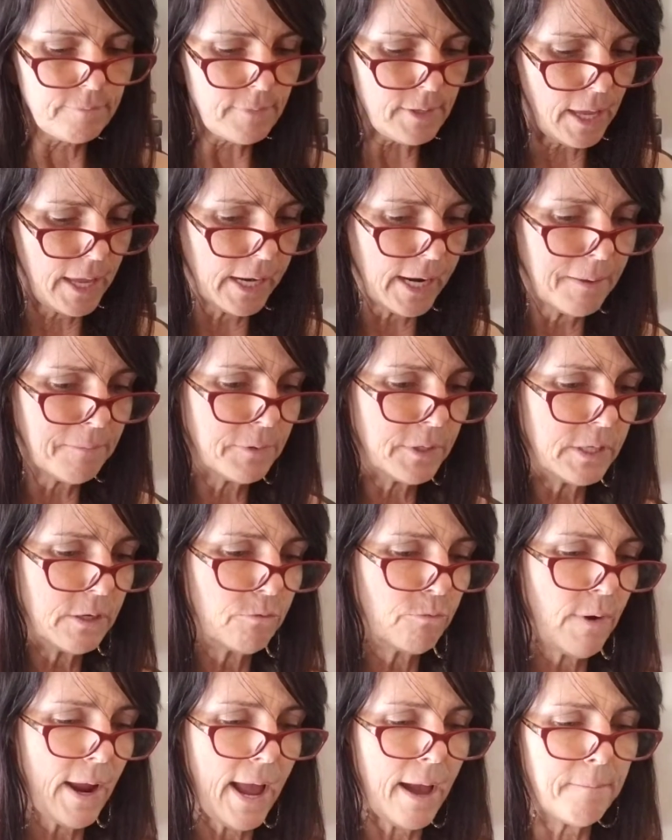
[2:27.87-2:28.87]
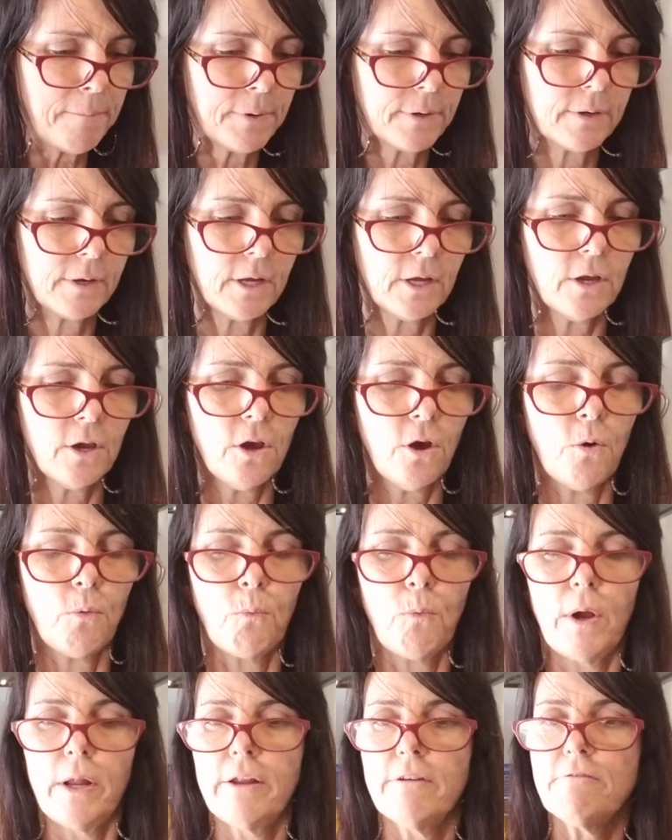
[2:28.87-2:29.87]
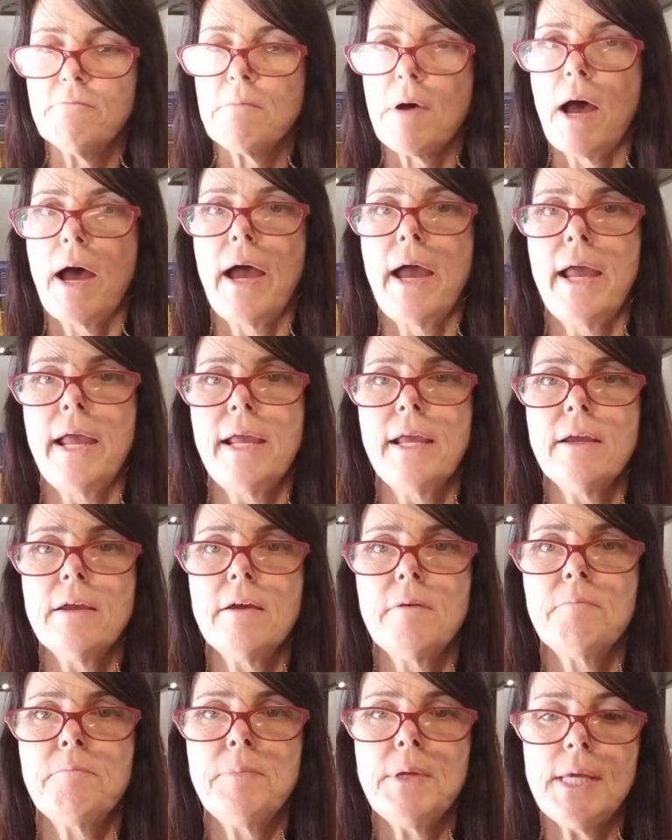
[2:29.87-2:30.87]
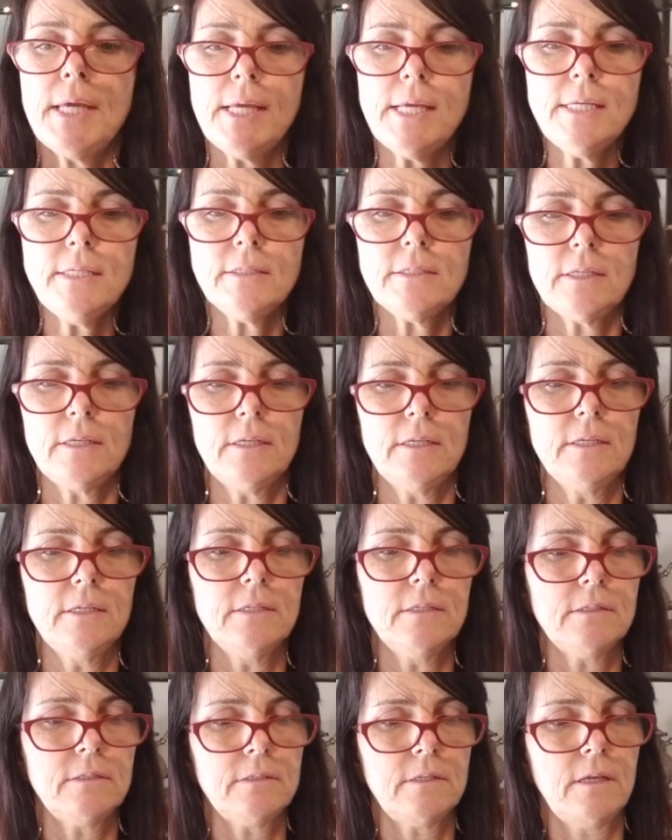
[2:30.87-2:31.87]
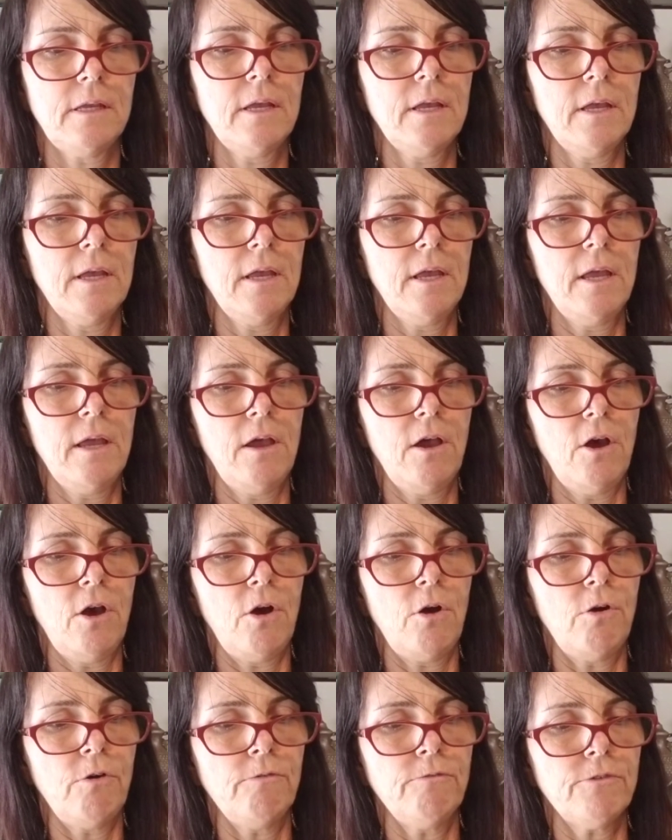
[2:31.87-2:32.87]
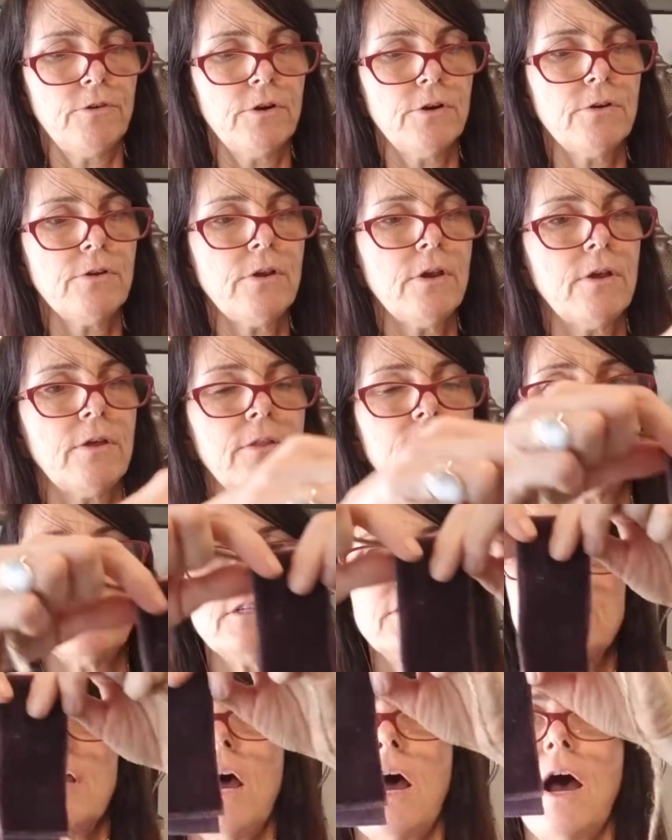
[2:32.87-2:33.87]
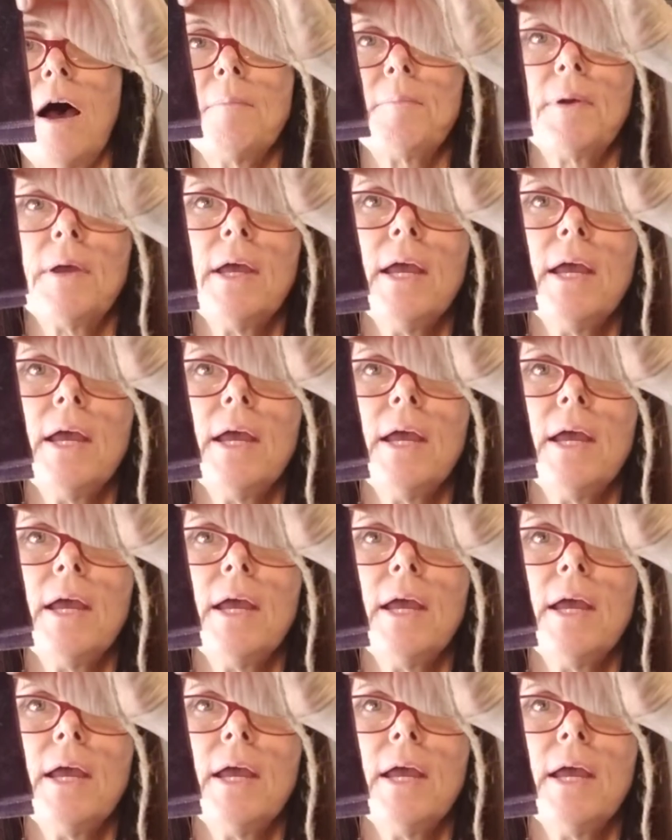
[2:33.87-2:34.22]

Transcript: and I'm going to wrap one of my pieces over the top.